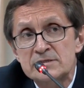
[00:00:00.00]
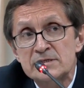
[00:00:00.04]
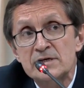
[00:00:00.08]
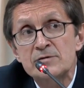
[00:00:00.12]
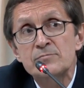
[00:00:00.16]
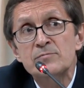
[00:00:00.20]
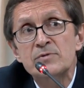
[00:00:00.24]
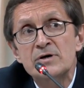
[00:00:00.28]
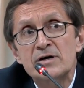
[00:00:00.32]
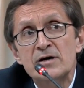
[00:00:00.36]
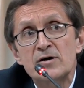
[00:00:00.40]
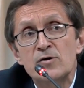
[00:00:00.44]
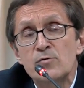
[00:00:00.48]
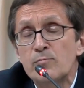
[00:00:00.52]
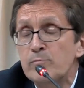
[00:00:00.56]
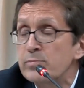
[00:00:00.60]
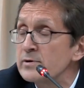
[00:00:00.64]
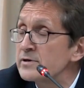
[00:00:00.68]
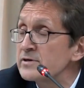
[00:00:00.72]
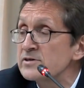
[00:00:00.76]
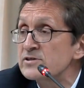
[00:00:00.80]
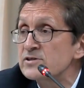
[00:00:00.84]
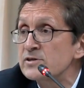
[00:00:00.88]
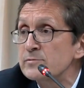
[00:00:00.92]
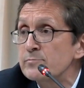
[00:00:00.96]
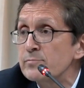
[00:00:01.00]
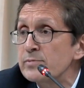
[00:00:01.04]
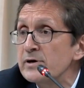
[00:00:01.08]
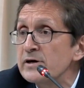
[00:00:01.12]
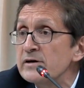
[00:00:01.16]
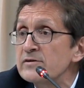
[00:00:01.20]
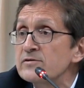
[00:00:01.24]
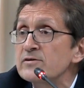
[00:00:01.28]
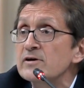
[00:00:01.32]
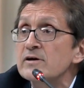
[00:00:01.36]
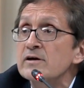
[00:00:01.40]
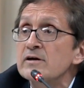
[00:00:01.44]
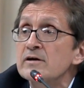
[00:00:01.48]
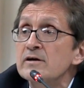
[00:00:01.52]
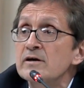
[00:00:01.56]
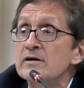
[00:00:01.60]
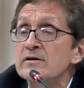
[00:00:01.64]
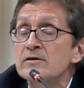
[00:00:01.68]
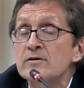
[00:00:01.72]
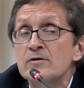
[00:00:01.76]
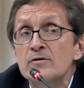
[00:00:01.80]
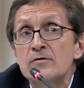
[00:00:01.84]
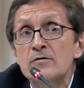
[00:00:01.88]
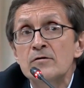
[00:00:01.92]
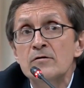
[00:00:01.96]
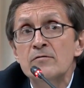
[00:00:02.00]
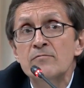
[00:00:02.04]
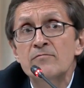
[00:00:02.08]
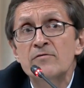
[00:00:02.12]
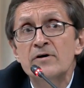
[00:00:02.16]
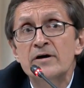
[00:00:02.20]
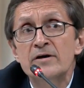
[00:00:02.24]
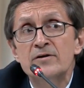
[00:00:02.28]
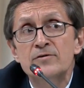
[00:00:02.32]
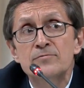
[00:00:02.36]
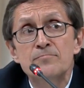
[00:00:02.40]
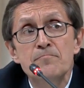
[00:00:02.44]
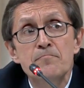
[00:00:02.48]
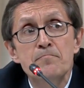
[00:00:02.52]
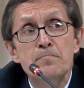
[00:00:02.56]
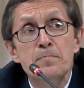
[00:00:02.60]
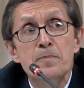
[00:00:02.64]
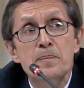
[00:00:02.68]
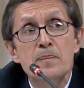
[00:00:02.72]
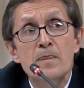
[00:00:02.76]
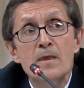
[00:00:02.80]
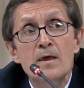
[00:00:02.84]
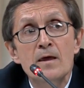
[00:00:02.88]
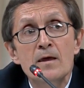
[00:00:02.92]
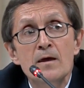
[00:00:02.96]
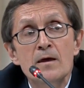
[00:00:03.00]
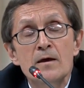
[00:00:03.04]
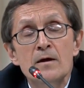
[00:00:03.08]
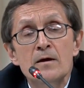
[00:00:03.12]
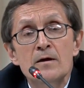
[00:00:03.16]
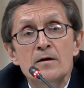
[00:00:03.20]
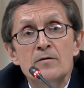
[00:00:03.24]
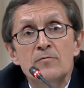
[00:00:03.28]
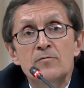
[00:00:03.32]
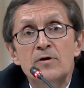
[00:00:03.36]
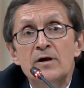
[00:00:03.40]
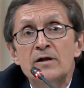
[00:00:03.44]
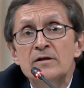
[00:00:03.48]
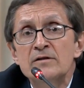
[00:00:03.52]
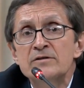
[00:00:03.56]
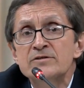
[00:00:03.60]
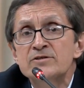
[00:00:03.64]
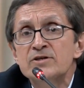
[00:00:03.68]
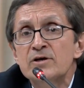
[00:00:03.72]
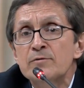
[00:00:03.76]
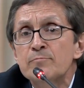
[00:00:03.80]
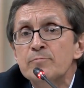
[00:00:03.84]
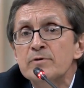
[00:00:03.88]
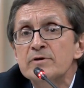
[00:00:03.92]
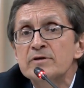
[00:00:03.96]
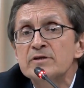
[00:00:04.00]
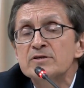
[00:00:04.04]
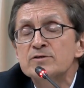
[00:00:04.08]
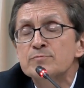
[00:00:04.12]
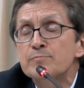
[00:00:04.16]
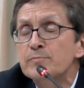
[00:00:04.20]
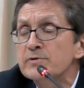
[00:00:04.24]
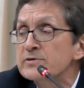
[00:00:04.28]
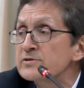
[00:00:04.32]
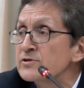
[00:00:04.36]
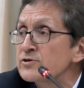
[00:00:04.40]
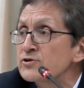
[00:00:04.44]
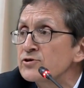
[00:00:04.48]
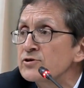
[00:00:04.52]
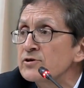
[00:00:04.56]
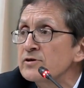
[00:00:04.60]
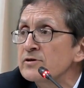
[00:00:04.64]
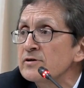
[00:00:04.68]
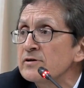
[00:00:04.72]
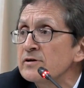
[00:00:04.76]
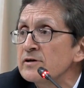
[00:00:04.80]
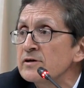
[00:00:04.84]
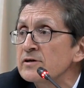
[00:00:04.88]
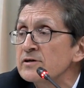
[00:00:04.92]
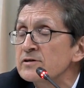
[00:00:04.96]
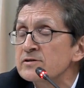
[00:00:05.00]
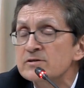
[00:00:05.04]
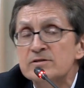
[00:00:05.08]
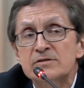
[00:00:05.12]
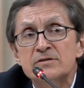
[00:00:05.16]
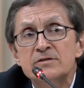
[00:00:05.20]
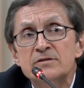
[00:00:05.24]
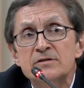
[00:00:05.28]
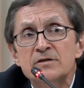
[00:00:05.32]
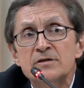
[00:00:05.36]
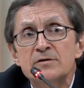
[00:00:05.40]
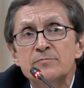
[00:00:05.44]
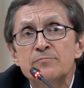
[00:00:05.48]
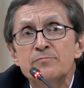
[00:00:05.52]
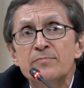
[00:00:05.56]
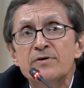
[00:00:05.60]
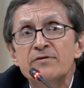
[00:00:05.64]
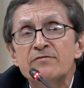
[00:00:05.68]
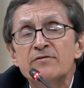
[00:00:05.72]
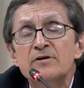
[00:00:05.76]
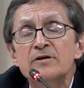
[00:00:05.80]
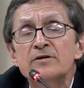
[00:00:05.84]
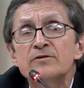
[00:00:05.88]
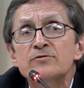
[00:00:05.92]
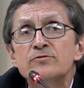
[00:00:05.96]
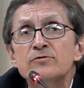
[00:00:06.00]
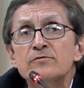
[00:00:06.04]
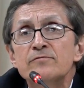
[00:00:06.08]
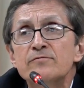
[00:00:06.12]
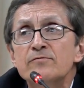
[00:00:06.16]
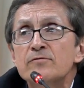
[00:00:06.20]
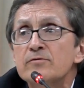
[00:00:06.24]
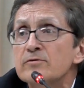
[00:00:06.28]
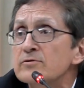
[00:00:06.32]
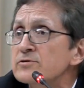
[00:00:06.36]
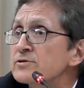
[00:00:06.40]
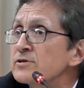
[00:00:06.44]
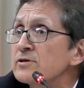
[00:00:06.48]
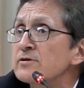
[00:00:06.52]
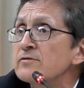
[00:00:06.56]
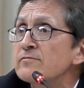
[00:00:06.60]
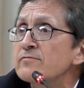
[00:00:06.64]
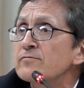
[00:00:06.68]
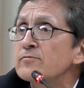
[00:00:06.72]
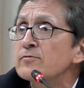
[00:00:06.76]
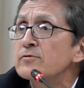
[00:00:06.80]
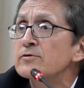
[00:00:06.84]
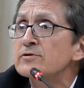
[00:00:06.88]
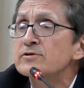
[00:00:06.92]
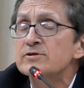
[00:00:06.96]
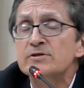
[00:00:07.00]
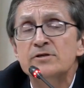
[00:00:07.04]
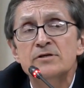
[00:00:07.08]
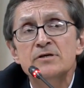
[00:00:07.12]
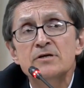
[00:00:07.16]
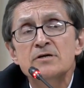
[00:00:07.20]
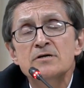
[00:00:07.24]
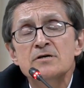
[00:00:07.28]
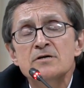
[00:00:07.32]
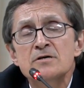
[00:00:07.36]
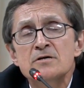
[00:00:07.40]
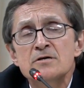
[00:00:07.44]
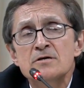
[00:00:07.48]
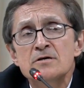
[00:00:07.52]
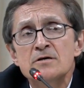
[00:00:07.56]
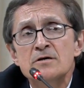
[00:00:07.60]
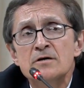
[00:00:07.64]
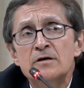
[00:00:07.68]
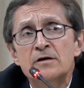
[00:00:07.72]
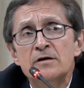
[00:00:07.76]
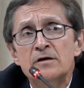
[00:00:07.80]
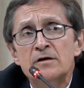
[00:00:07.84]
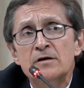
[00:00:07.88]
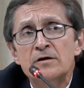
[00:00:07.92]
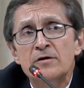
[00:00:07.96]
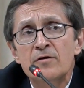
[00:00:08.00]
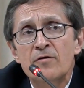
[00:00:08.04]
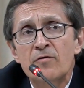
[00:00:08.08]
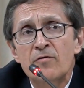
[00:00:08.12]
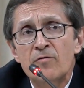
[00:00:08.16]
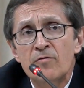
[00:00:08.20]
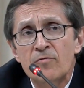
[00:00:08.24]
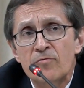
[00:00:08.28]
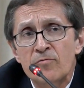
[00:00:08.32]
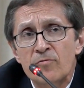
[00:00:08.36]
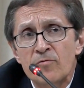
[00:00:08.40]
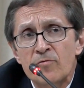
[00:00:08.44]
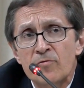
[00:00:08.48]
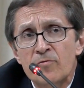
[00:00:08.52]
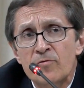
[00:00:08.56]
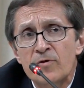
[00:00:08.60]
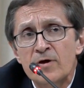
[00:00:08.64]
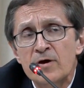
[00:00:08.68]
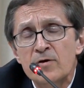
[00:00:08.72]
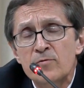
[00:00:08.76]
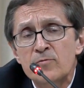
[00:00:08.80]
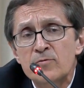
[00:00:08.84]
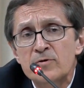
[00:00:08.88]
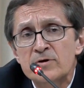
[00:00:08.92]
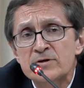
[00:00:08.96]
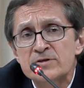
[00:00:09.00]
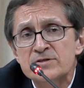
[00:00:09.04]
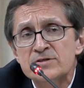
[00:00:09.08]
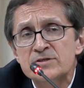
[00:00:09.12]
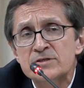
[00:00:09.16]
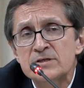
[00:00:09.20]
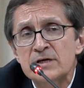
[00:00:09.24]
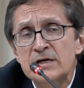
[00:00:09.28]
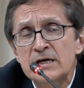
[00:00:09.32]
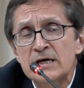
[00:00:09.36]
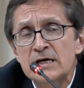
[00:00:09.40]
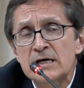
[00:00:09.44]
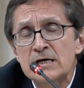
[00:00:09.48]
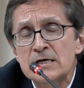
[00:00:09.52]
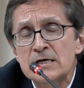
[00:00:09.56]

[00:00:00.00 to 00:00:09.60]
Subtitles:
somehow participating in all that? Well, Japanese position is ambivalent, of course, and of course there was